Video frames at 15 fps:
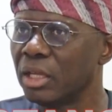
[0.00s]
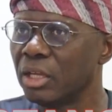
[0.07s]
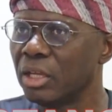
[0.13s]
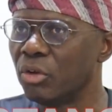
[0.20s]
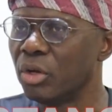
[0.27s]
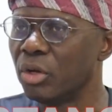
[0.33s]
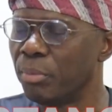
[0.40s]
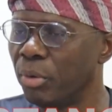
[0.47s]

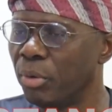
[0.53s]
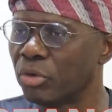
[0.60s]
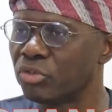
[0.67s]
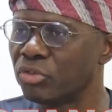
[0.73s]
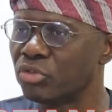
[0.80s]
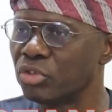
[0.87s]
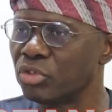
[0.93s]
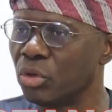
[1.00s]
the
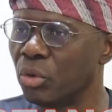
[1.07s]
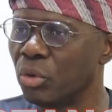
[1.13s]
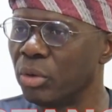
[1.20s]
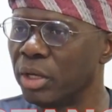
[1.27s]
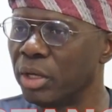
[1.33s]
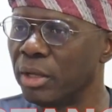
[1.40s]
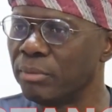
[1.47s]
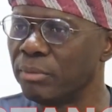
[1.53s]
ports,
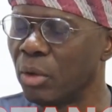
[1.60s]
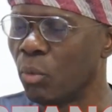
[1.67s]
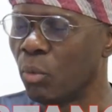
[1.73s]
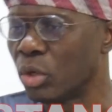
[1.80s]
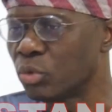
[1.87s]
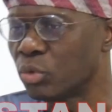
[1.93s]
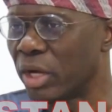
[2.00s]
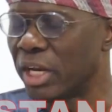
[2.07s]
a
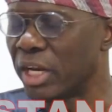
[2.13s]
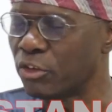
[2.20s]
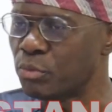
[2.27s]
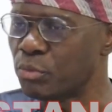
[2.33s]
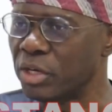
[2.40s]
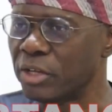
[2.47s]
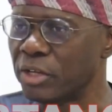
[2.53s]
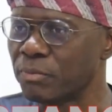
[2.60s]
worthwhile
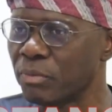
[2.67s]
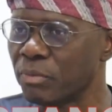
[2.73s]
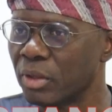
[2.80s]
experience.